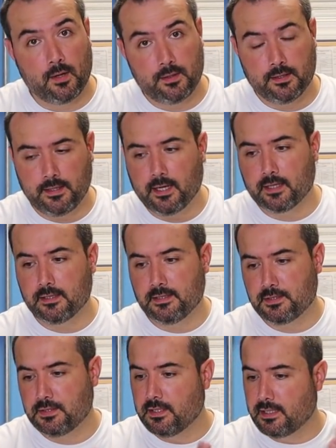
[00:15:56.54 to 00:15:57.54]
out here in the air
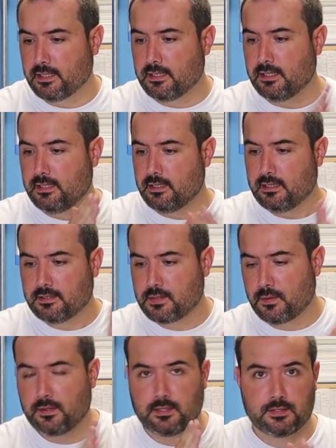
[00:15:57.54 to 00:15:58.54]
conditioning and
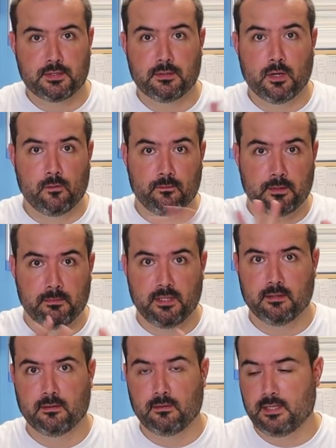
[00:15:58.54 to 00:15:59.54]
so things should hopefully be
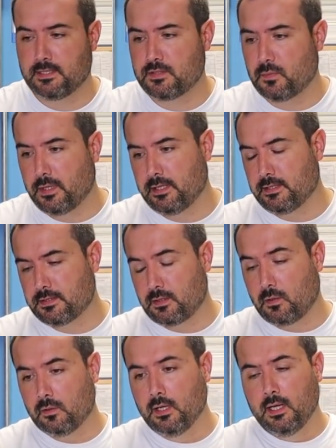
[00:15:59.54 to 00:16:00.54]
a little less sweaty.
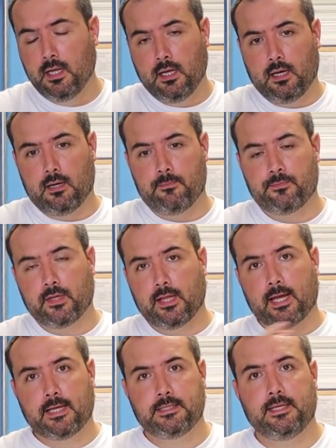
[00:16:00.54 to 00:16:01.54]
So
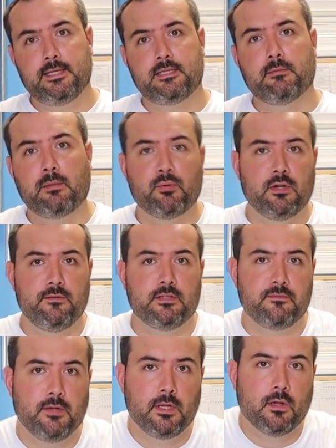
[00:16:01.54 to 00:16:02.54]
like I teased in my
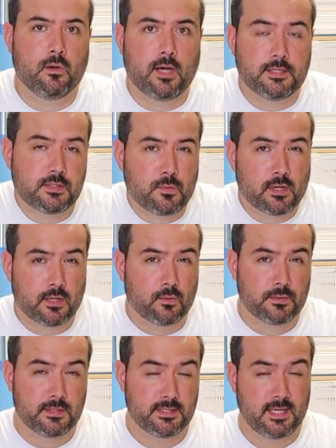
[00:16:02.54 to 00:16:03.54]
previous video, I just wanted
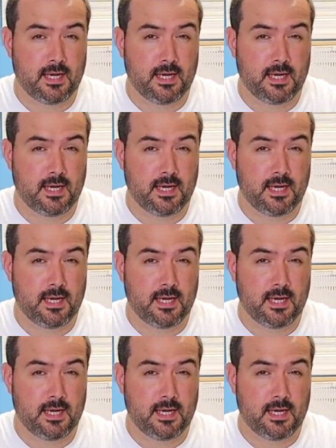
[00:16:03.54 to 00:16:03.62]
to